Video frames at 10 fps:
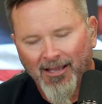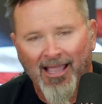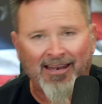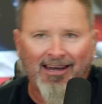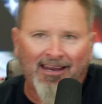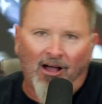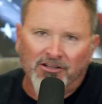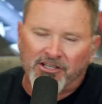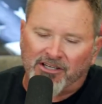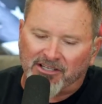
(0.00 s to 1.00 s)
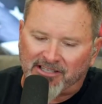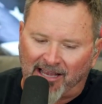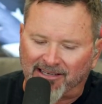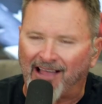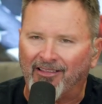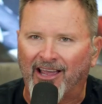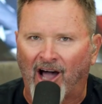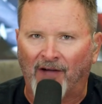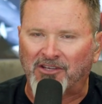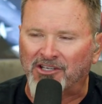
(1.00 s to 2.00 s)
And then he also just said,
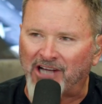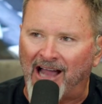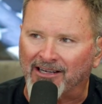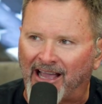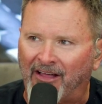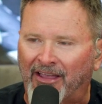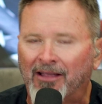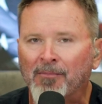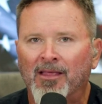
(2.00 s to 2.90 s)
John Kelly,